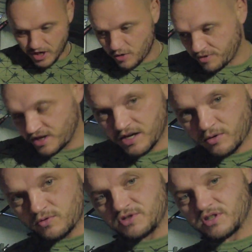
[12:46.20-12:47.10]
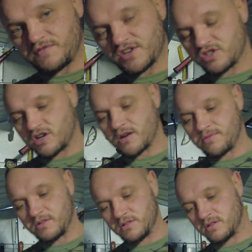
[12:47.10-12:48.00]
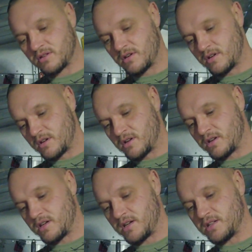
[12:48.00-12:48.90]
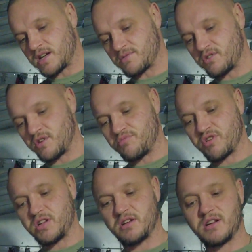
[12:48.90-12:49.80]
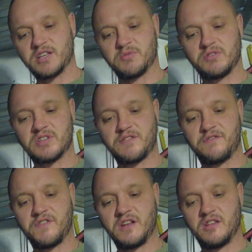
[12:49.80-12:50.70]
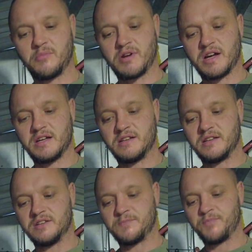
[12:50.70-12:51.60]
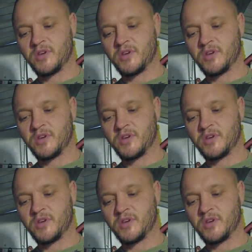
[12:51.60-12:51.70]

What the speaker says: open L's, if they're sharpened, is absolutely brilliant, and that's because how thin the blade is.